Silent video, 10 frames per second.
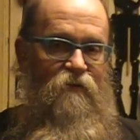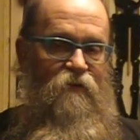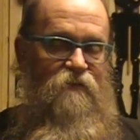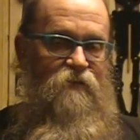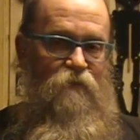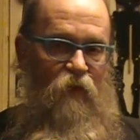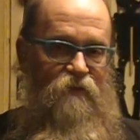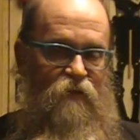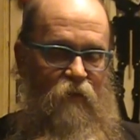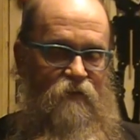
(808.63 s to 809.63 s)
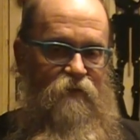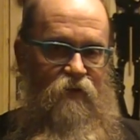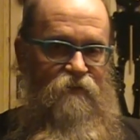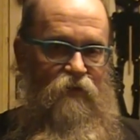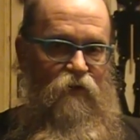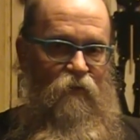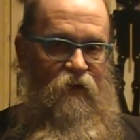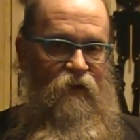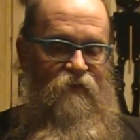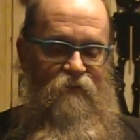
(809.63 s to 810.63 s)
And since Plastic Man's crazy, you don't
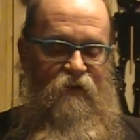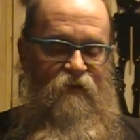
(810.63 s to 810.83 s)
mind.